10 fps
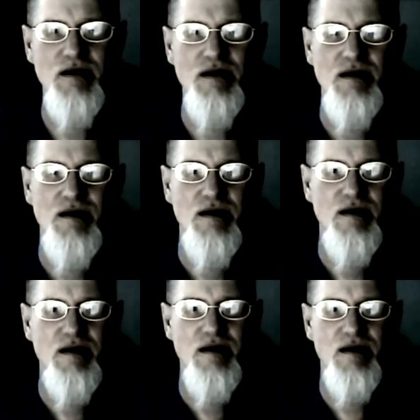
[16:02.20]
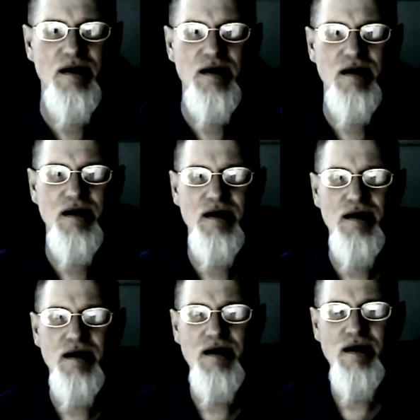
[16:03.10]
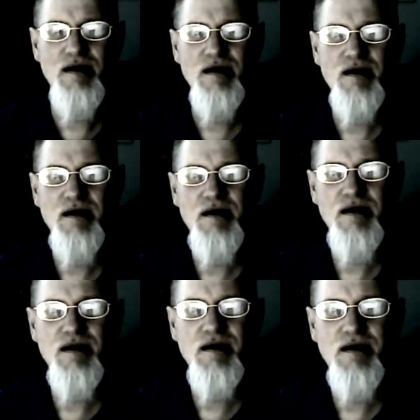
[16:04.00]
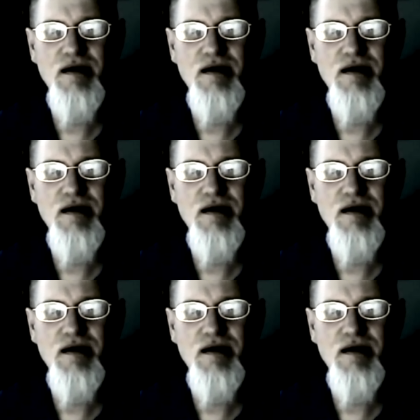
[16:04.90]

No one is speaking in this clip.